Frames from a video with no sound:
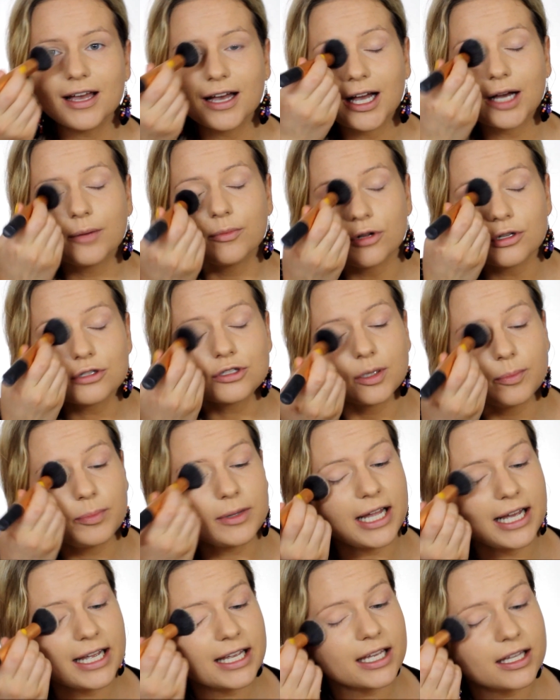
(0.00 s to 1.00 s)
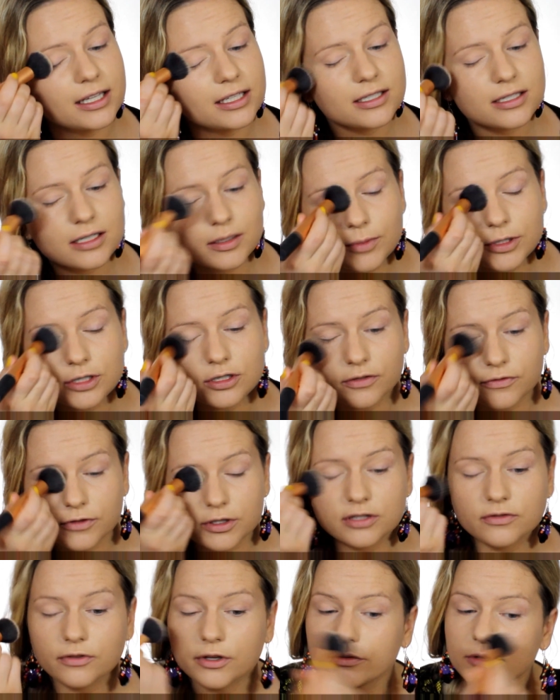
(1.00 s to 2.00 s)
I'm also applying a little bit of
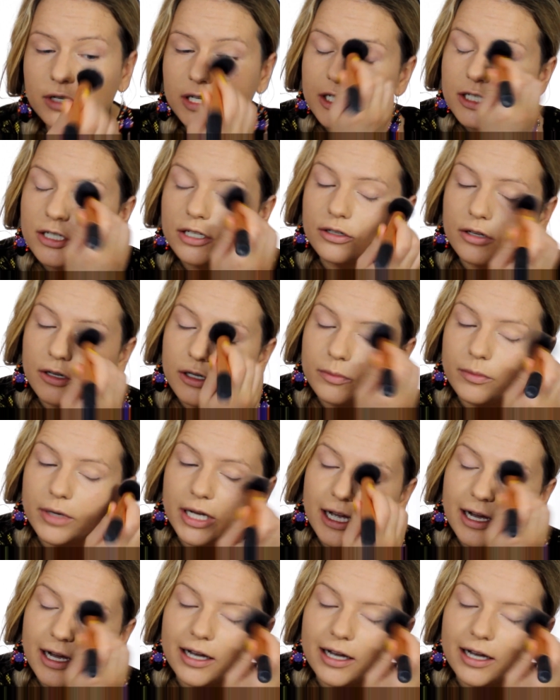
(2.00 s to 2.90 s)
this foundation on my